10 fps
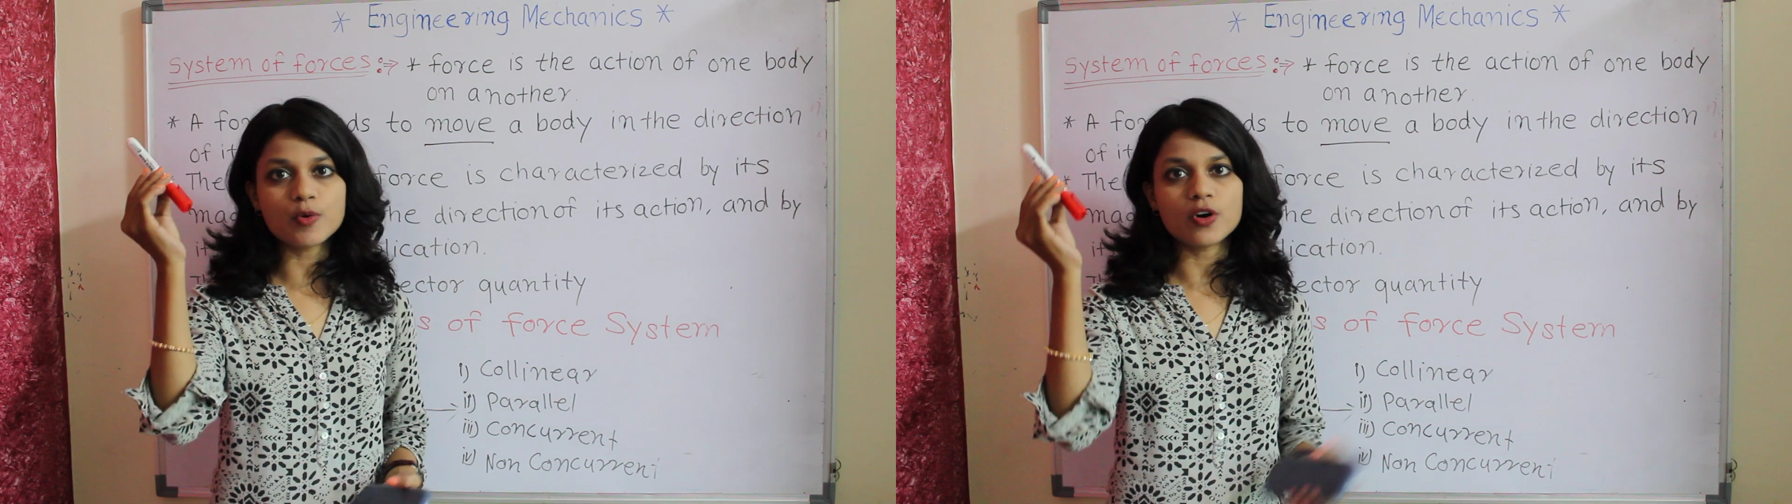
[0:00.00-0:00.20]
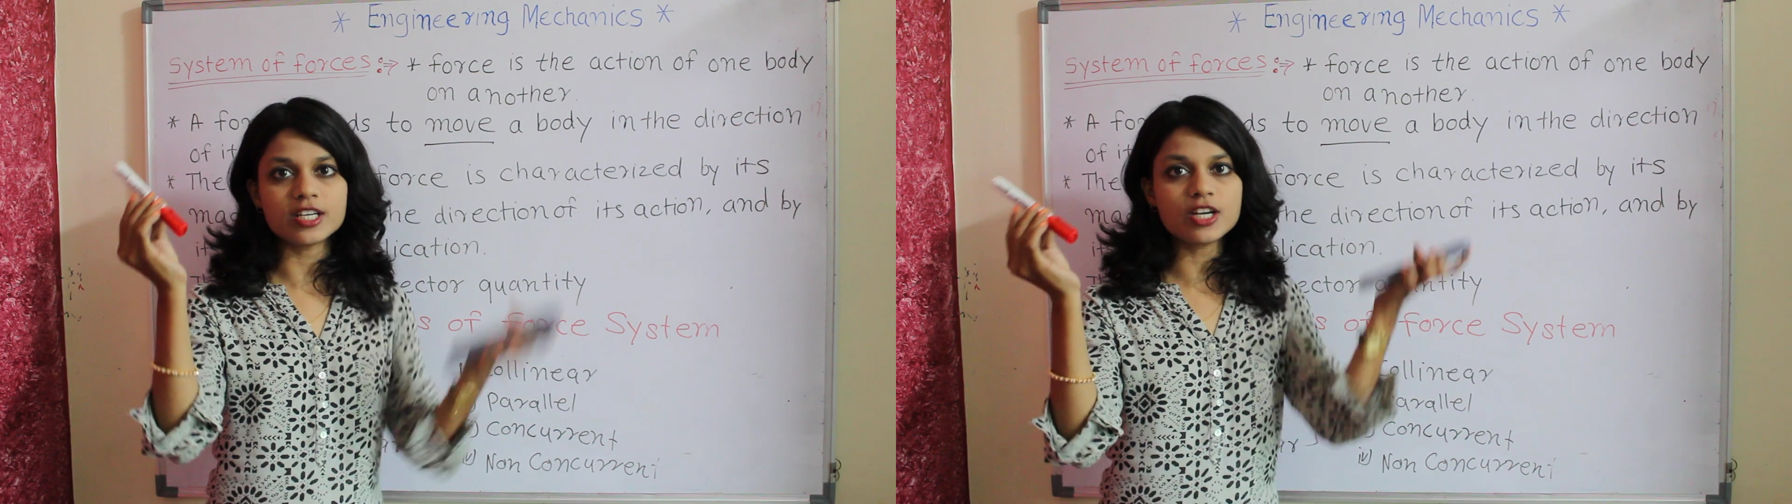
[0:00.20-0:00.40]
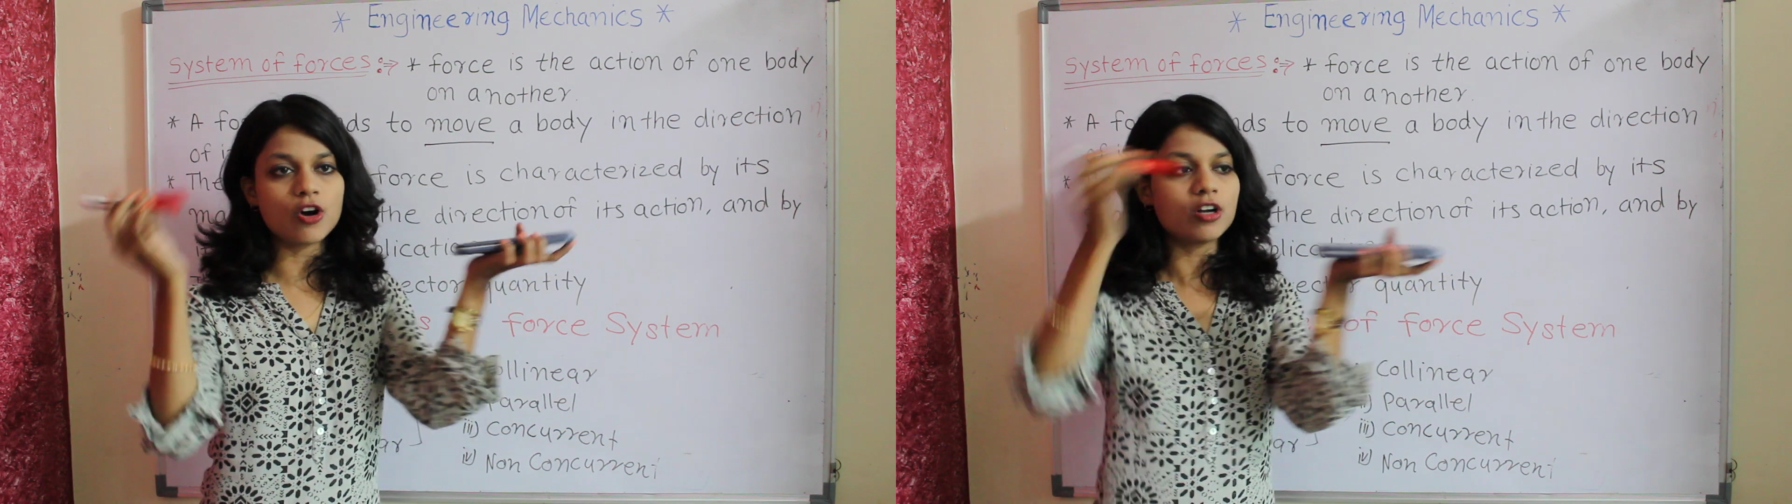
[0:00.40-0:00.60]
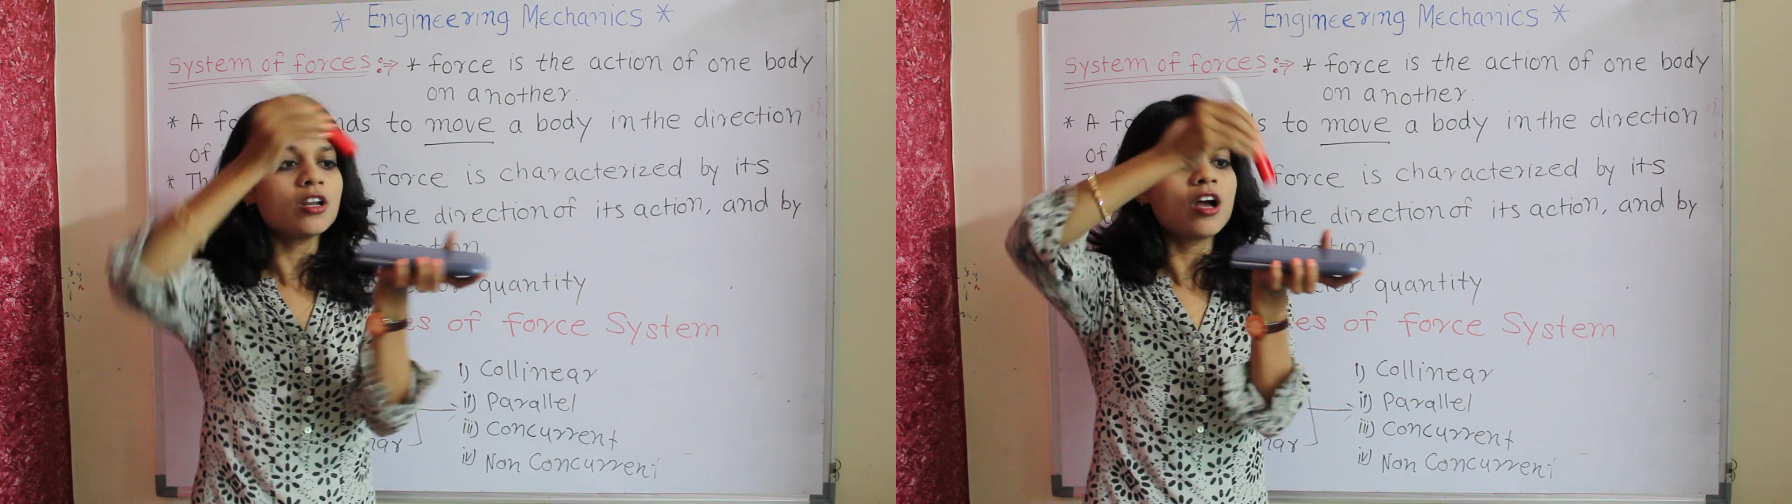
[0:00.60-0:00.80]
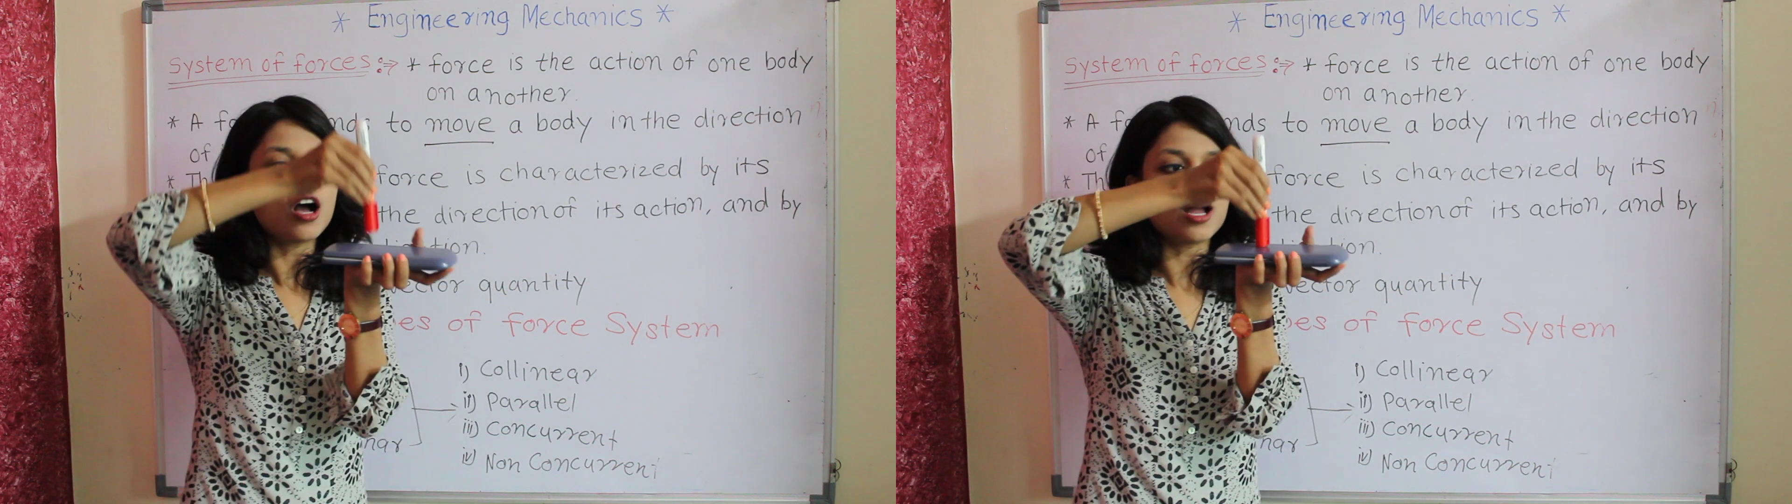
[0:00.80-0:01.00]
body on
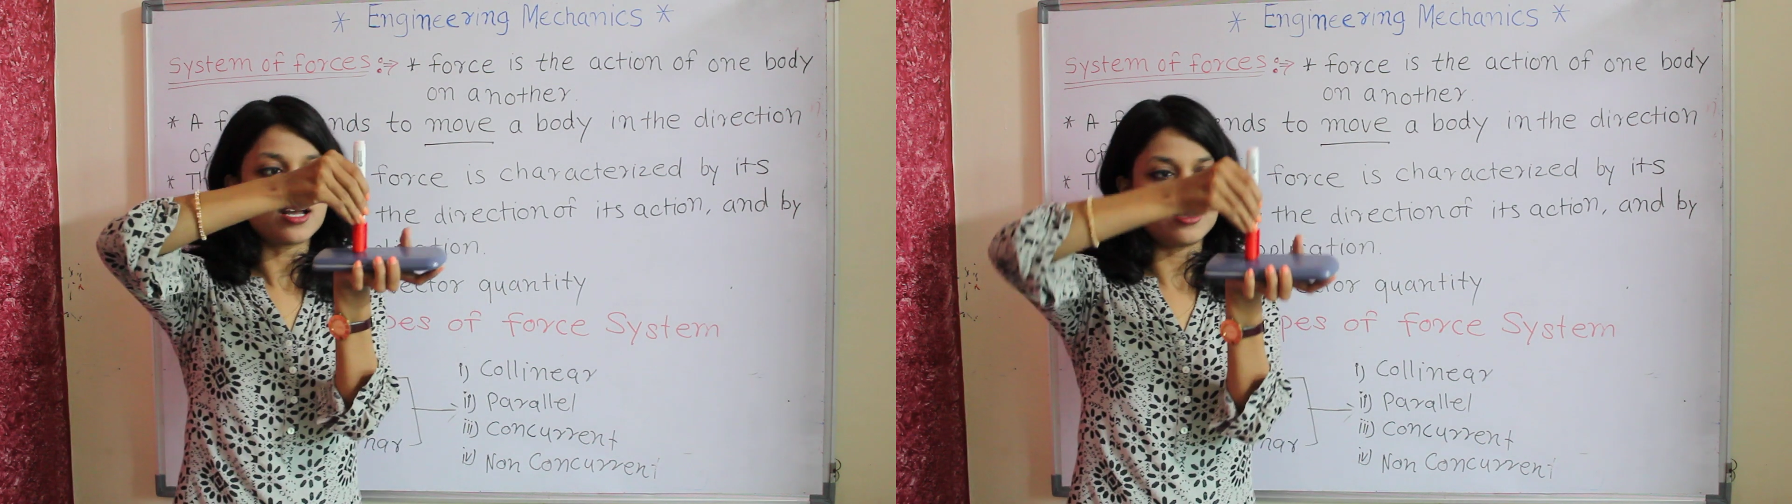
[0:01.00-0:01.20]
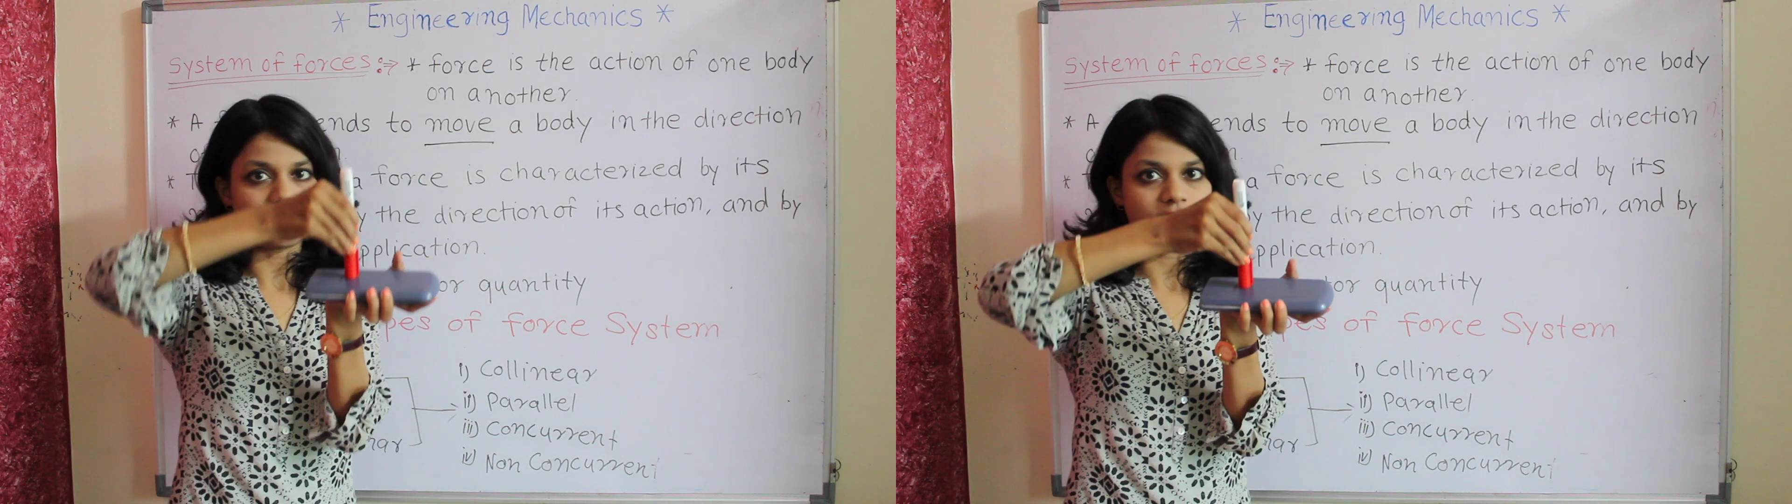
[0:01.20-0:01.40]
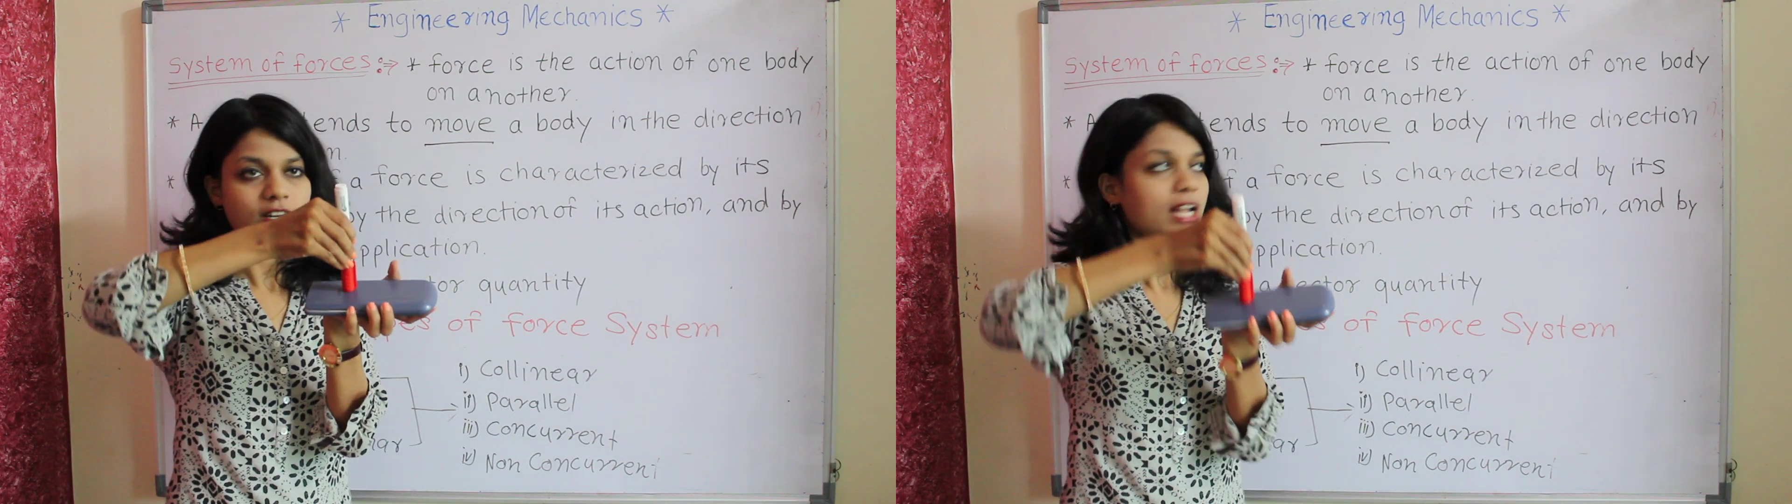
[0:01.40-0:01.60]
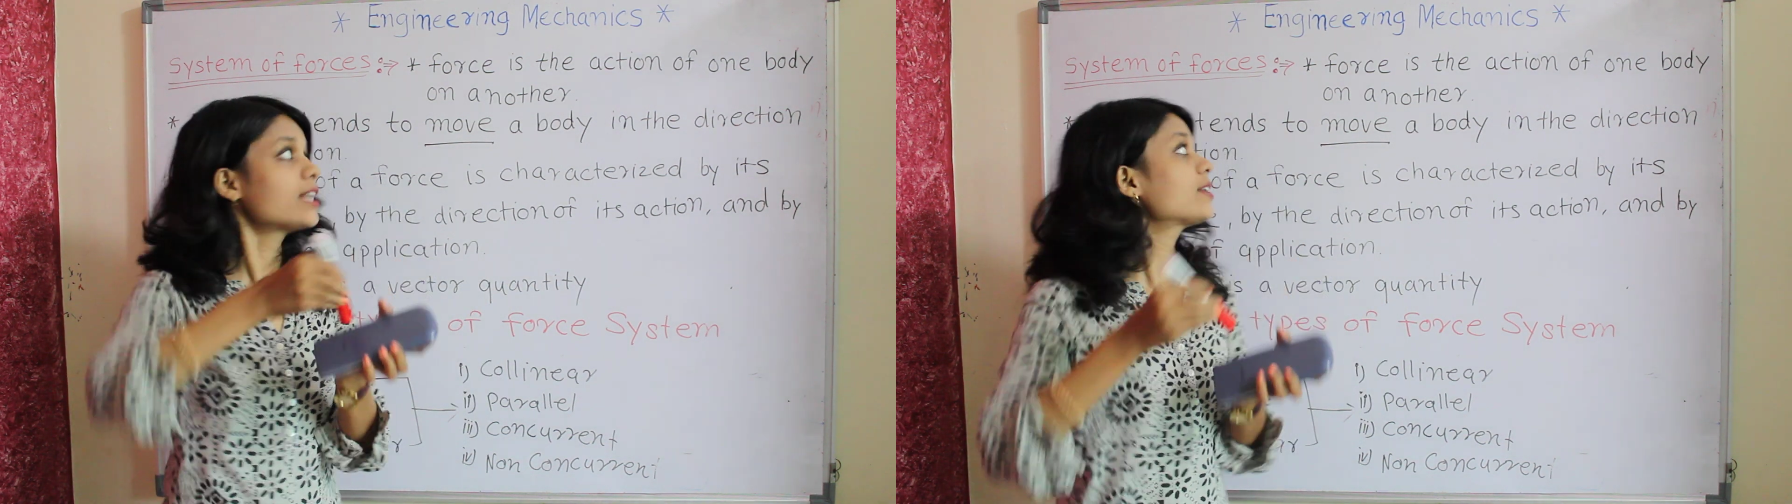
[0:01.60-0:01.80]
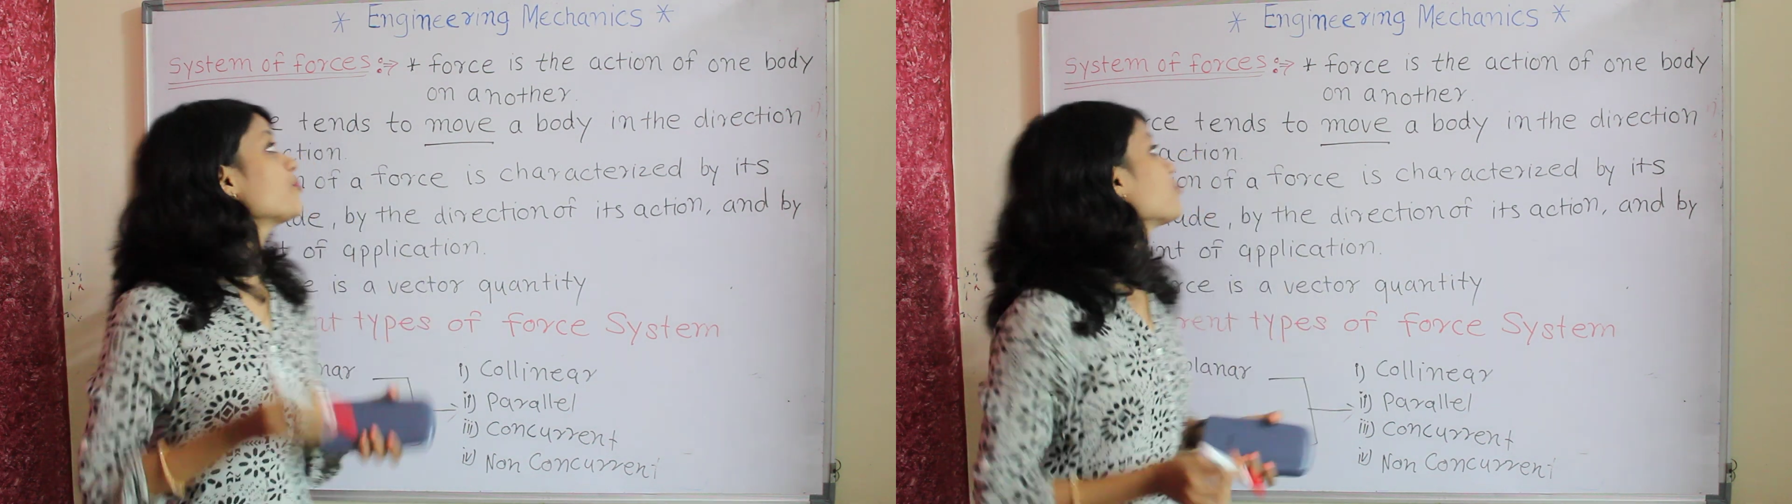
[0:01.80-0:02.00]
another. Right?